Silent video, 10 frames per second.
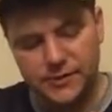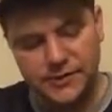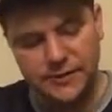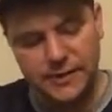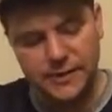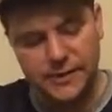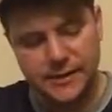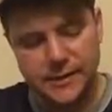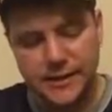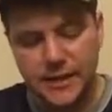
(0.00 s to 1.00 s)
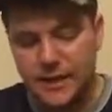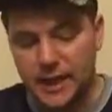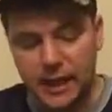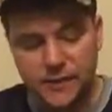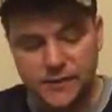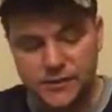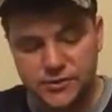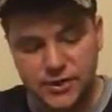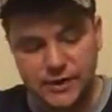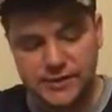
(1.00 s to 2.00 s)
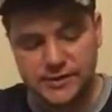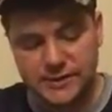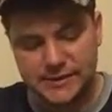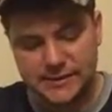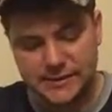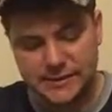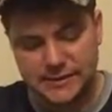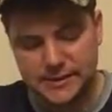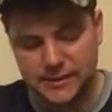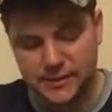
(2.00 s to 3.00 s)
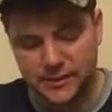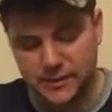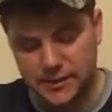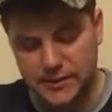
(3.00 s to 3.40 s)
Let's say that again. Elves and dragons, I says to him,